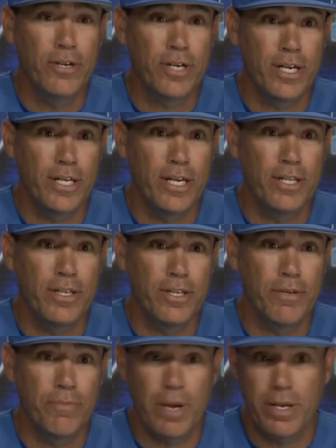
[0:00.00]
look, at the end of
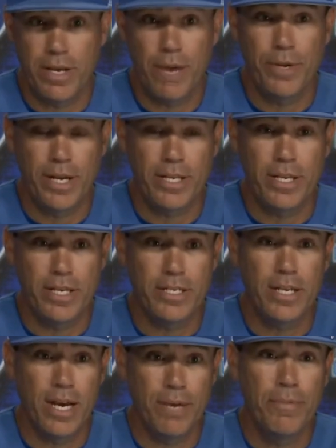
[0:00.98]
the, by the time we get to this
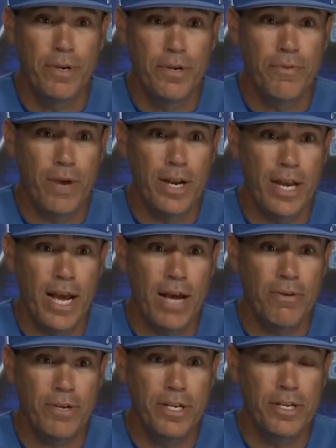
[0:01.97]
time, right
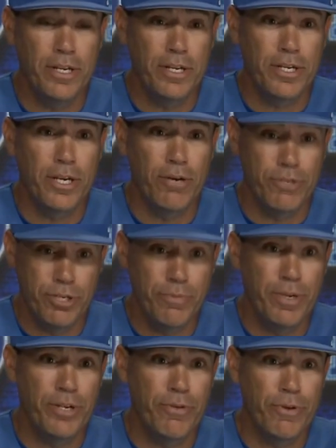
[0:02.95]
now, he, coach, he
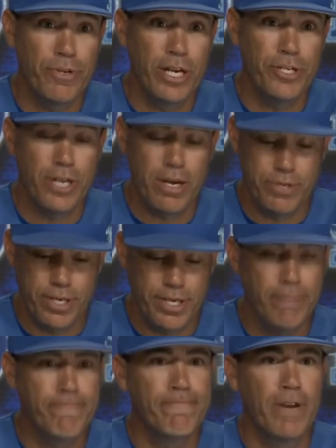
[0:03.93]
would be in your rotation. I would say,
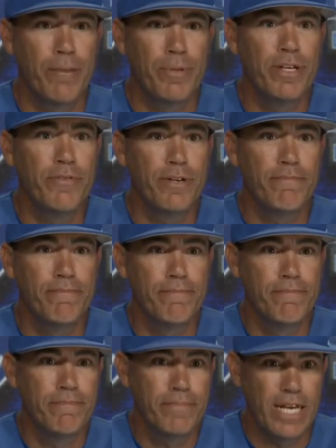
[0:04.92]
yep, I believe it.
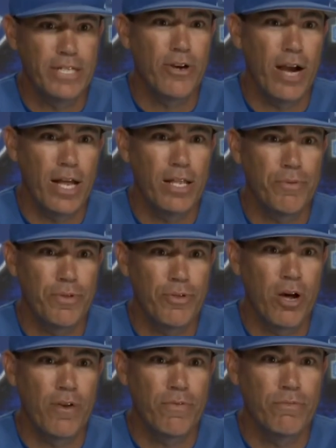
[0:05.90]
That's how highly we
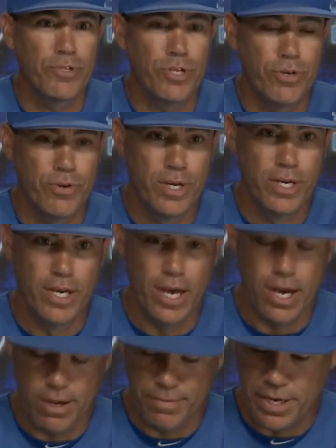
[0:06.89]
thought of him. So,
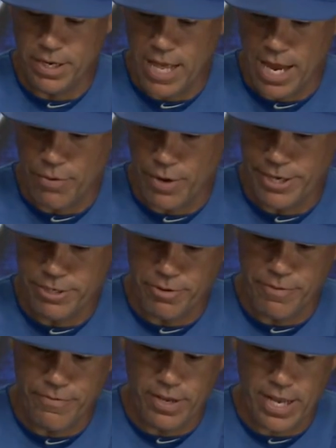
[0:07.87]
um, in a lot of ways,
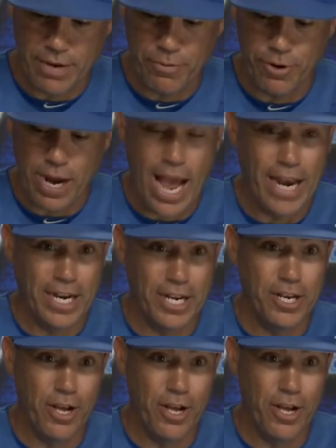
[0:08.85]
we feel like we're adding